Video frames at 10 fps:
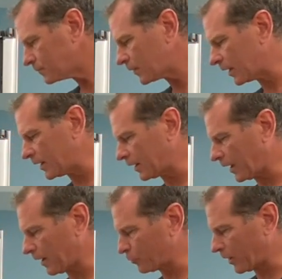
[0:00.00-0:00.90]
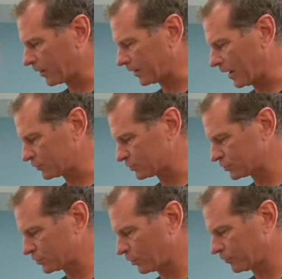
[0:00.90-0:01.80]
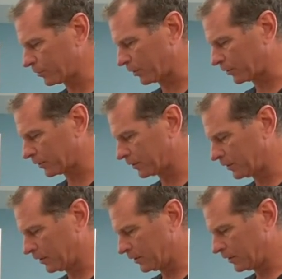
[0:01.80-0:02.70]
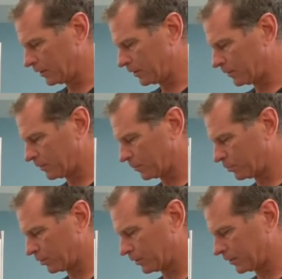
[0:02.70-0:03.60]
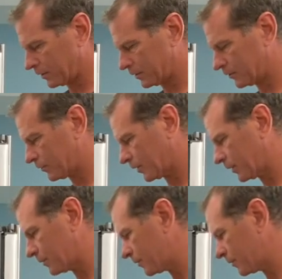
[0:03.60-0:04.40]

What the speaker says: And I have about an ounce or so of milk. I'm gonna put in there. That's fine.